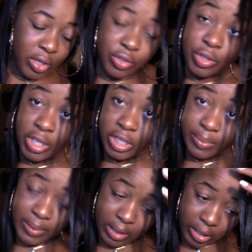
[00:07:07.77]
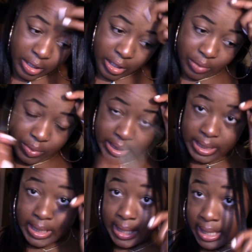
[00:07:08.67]
So this part here was
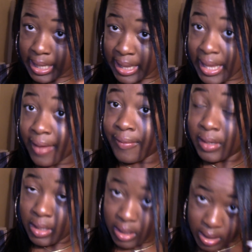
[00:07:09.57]
11.